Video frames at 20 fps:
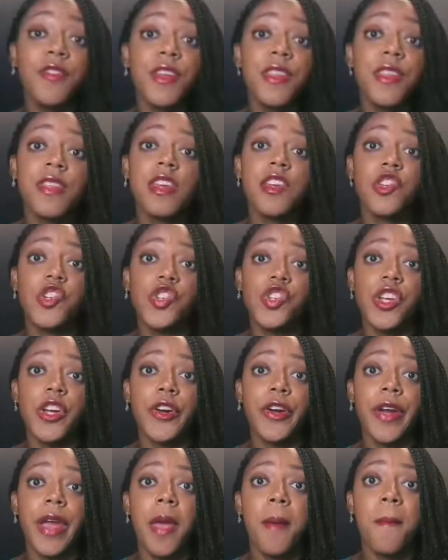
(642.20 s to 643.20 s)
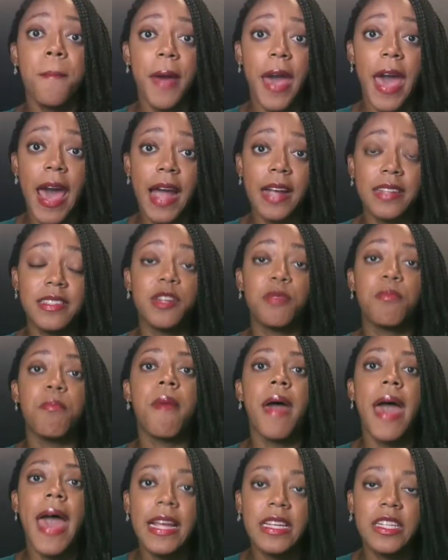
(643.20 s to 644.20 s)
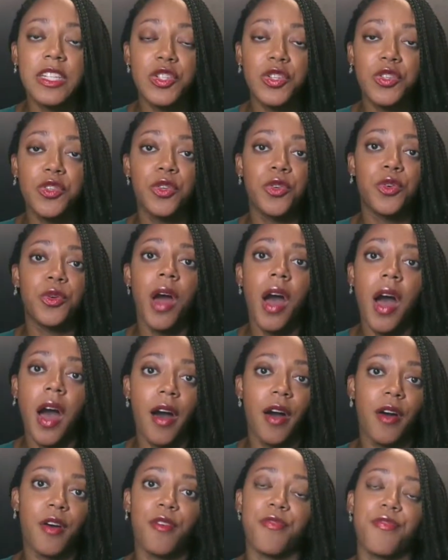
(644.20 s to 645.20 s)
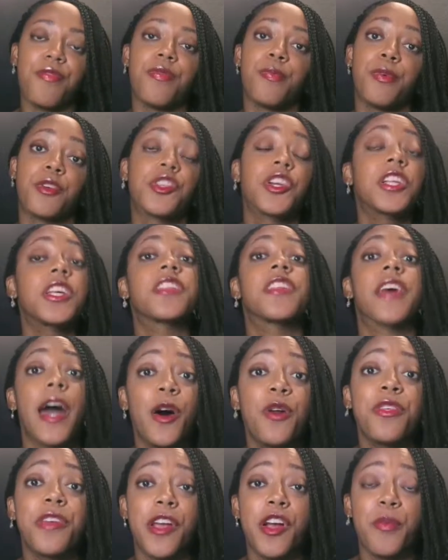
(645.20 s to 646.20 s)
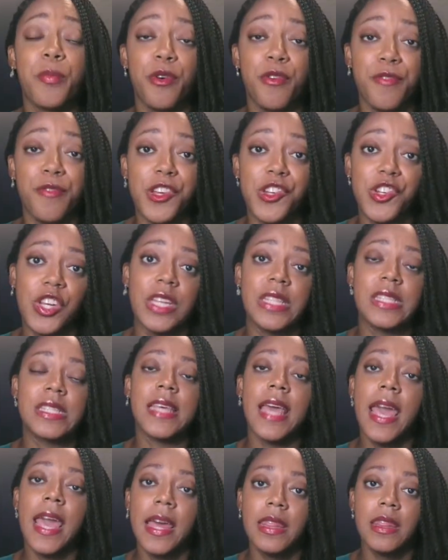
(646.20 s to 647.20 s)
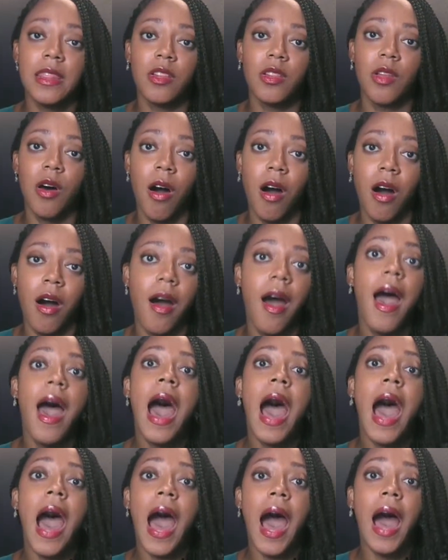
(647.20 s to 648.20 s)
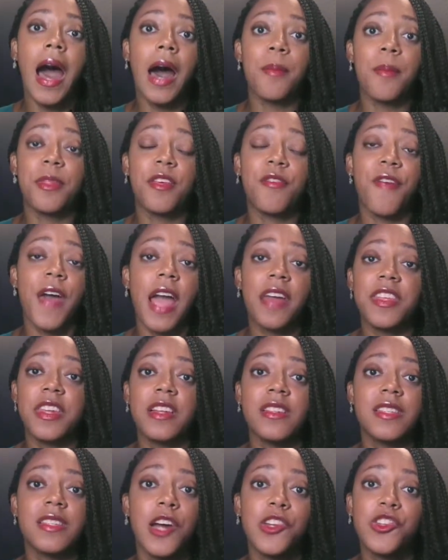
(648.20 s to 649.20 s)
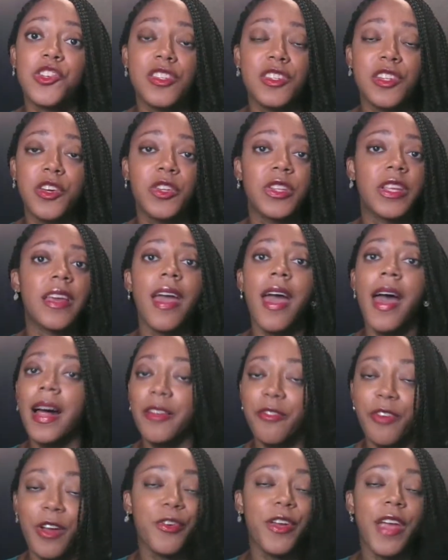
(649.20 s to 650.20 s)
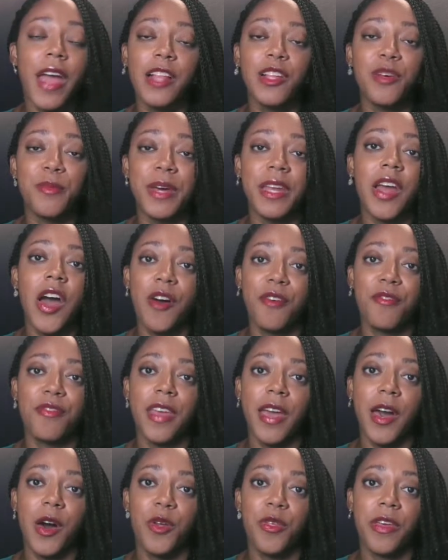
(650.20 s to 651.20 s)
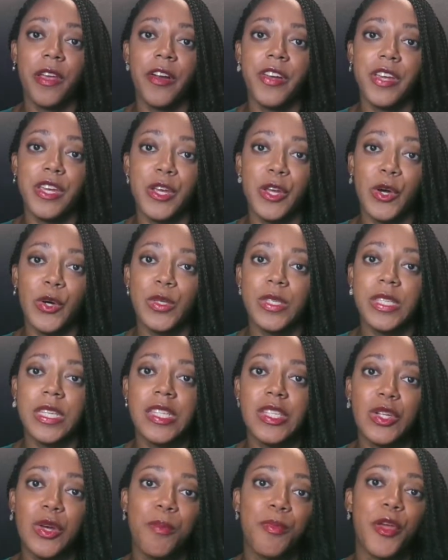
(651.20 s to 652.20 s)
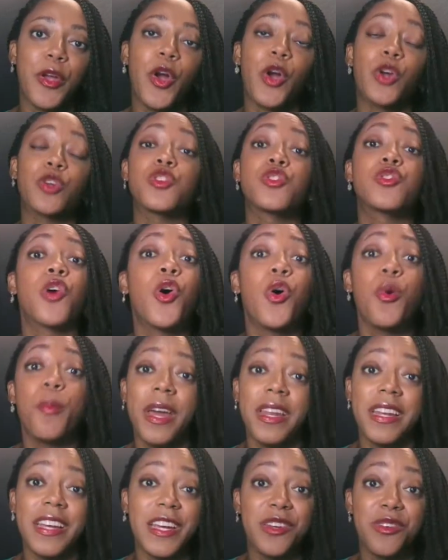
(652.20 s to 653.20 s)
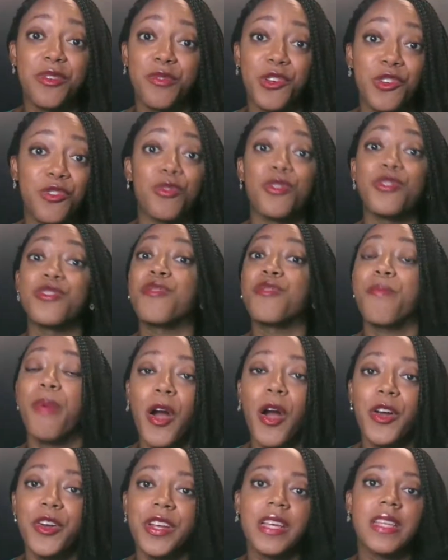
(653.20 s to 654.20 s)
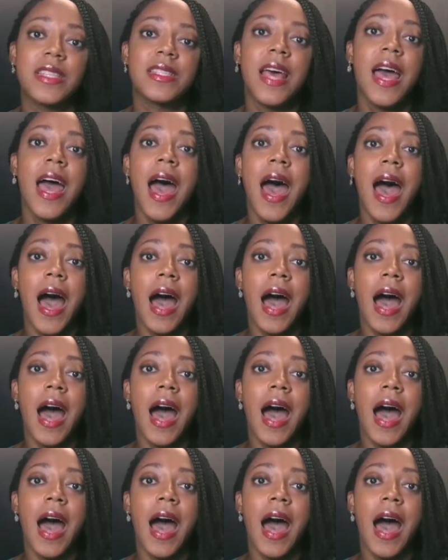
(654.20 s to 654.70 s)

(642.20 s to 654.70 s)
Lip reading: given the sheer impact and magnitude of particularly the healthcare provisions in the law, the fact that it touches nearly every element of the healthcare ecosystem, there are so many individuals and parties